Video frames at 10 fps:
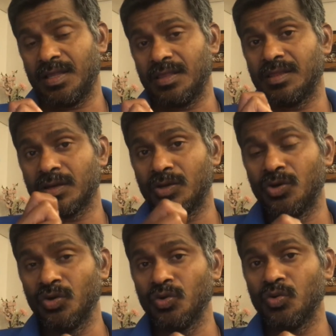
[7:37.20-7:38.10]
the
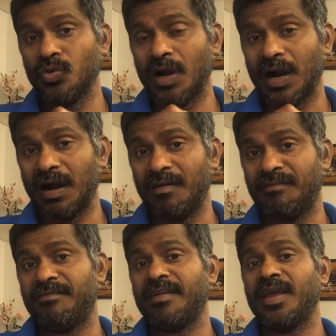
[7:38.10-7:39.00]
Guru
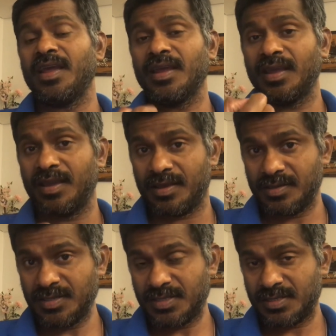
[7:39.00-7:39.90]

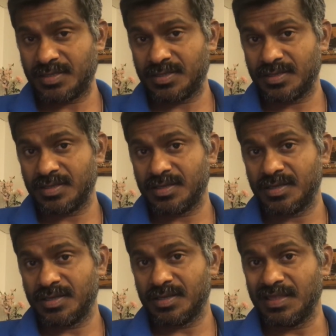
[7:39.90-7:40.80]
awakens
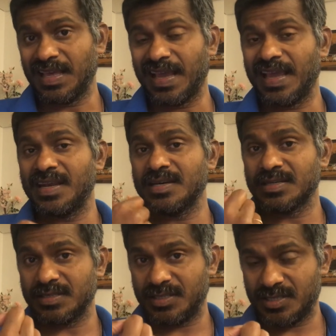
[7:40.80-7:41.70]
the
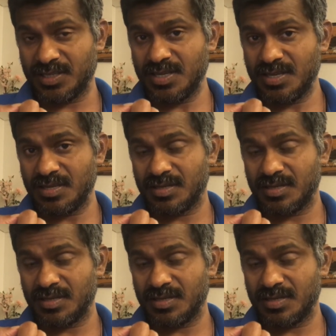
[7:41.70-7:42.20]
energy